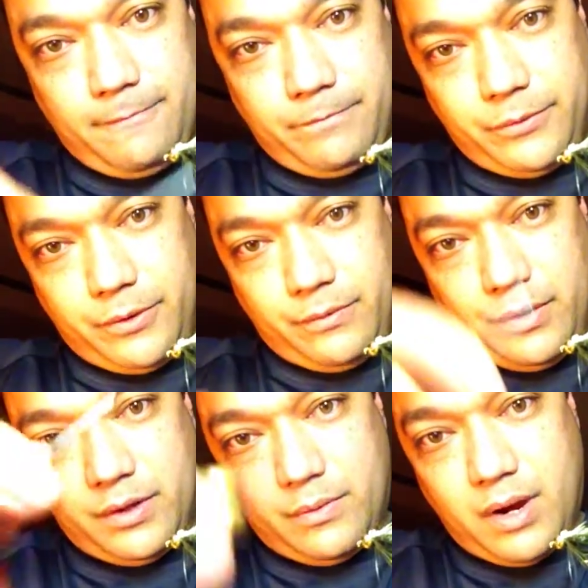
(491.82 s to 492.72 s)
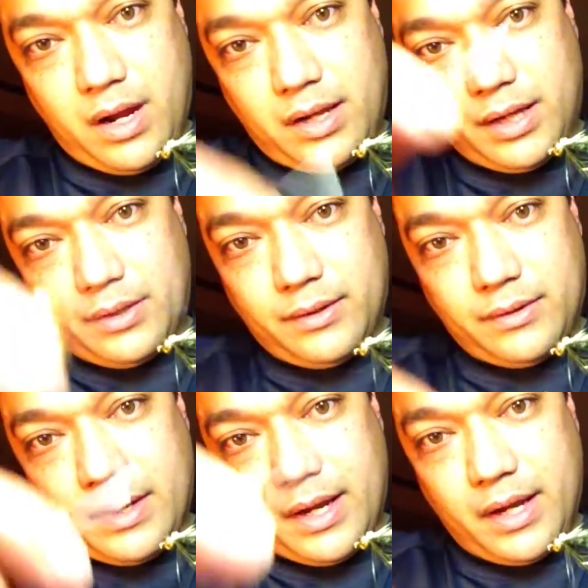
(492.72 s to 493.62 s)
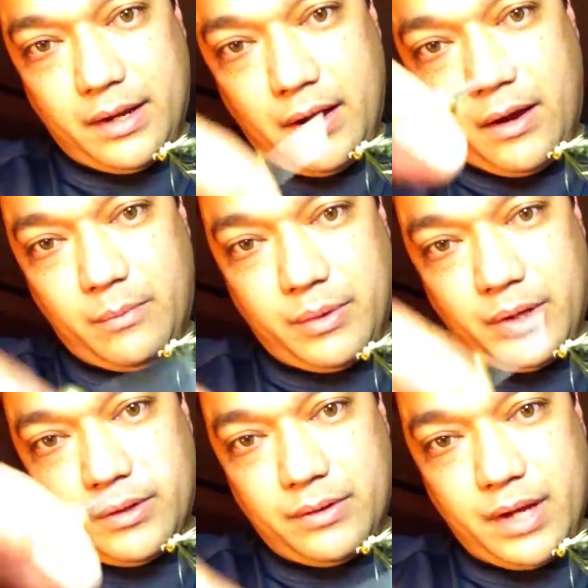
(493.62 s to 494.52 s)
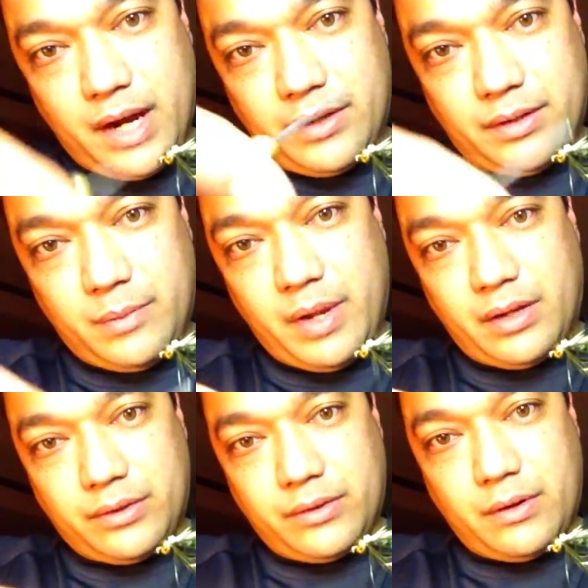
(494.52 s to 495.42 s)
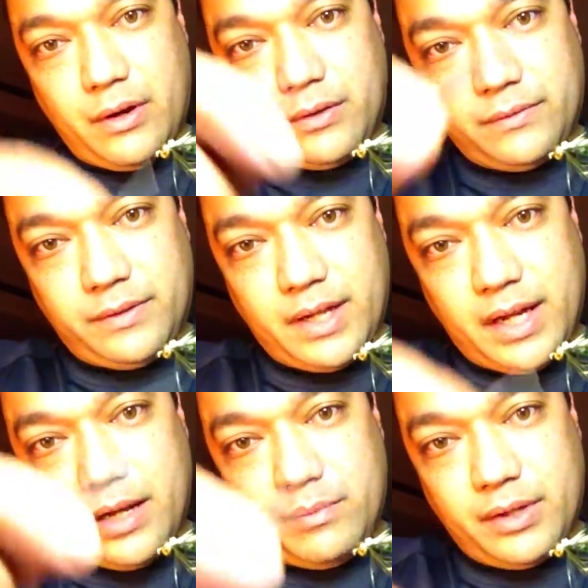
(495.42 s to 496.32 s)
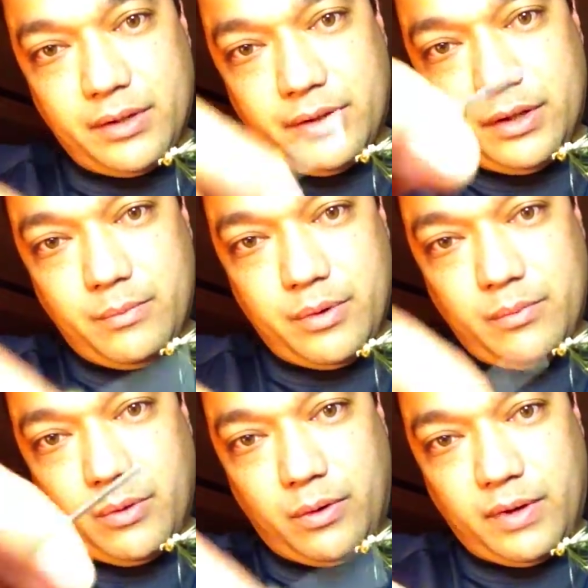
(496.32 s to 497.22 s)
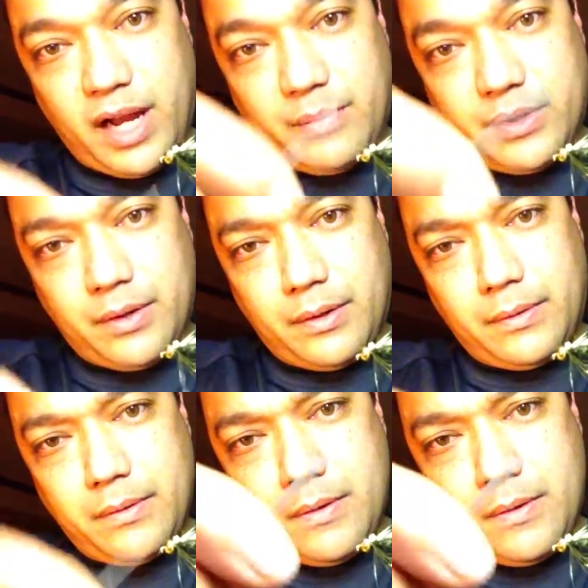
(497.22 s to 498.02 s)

Another reason why I like using the 8/0, because you actually make a stronger fly because you can put more wraps on it.